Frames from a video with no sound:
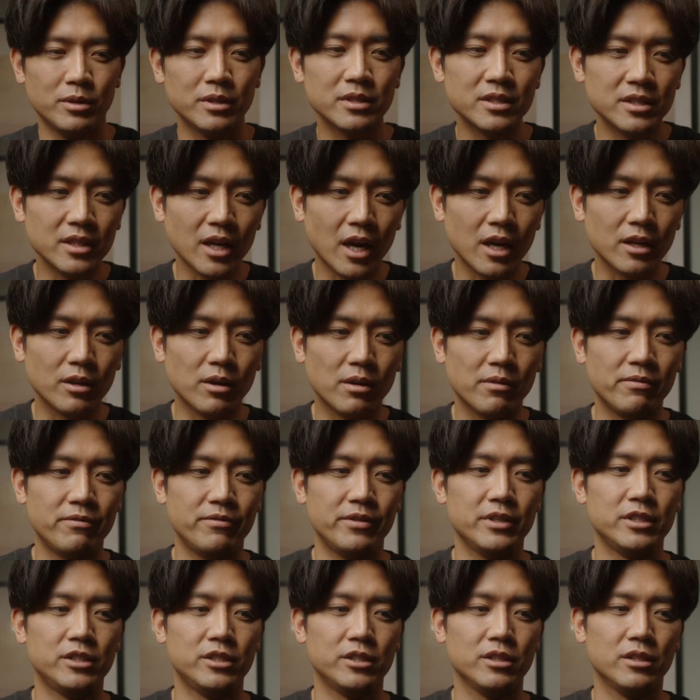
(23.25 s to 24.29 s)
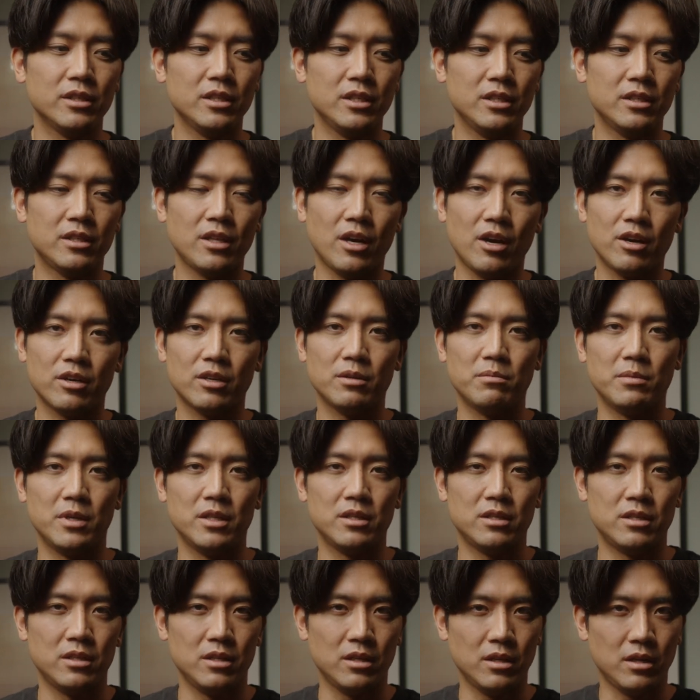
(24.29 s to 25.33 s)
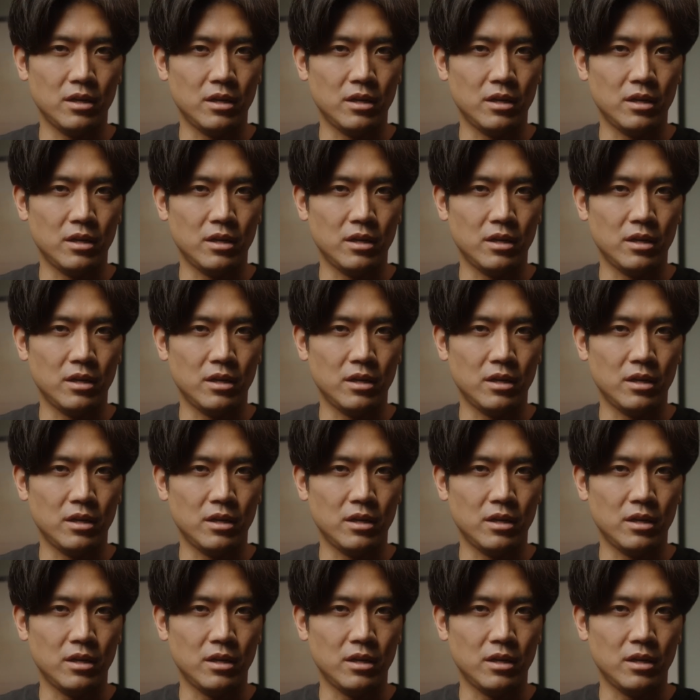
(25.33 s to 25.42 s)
is not officially documented